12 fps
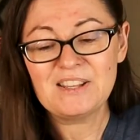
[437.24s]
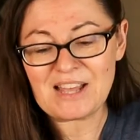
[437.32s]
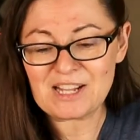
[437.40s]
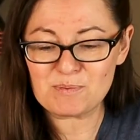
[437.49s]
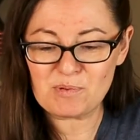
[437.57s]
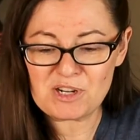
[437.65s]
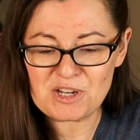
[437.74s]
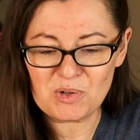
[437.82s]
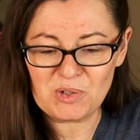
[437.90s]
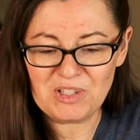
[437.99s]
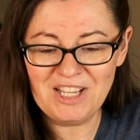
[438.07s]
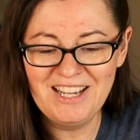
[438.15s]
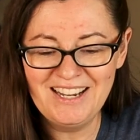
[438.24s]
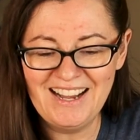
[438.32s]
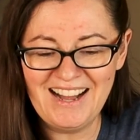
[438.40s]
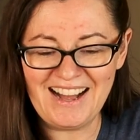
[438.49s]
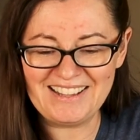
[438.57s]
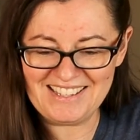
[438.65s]
That's pretty cool.
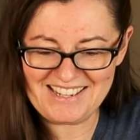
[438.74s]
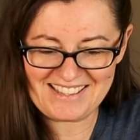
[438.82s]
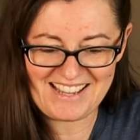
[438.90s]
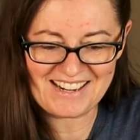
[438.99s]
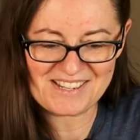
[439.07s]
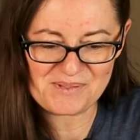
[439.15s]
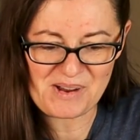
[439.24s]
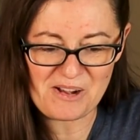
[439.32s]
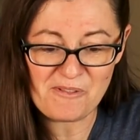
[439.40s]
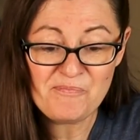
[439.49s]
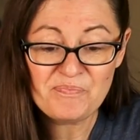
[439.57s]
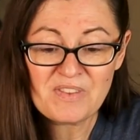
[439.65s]
I like that as well.